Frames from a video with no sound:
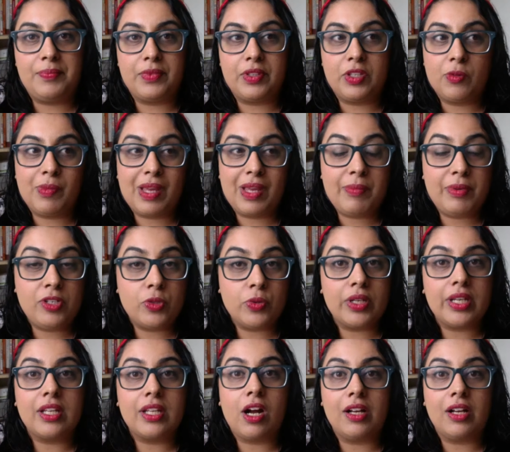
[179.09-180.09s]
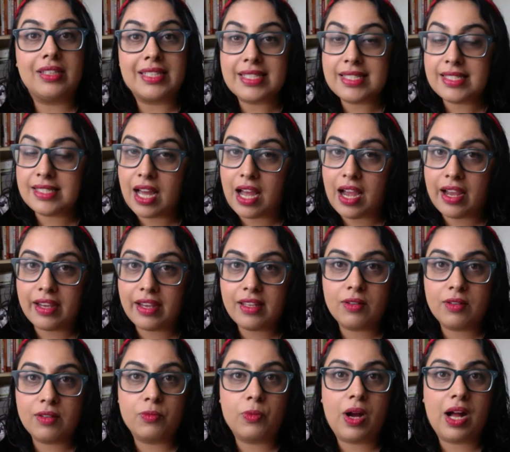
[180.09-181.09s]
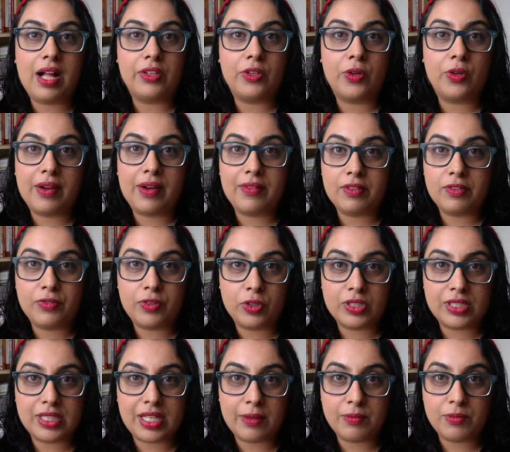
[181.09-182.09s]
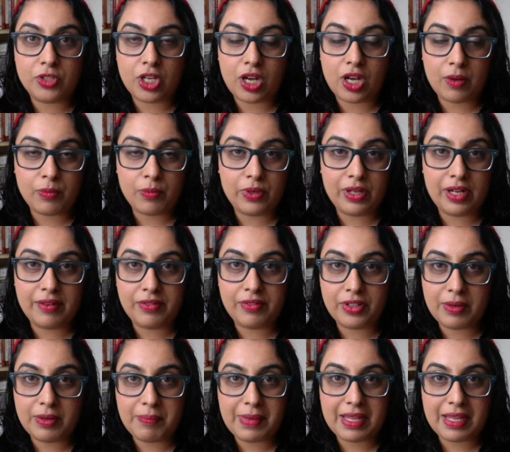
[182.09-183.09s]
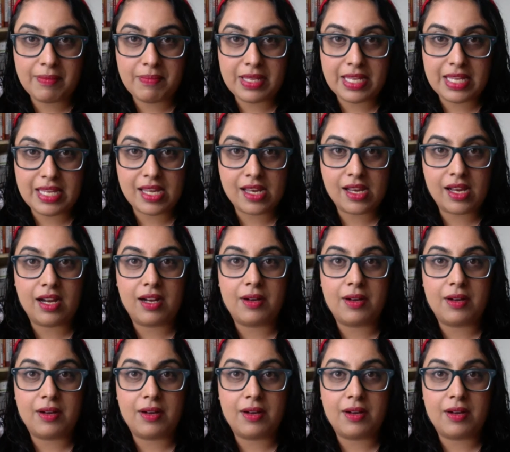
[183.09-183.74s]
You may be doing it on the side while you have a full-time job, whatever it may be.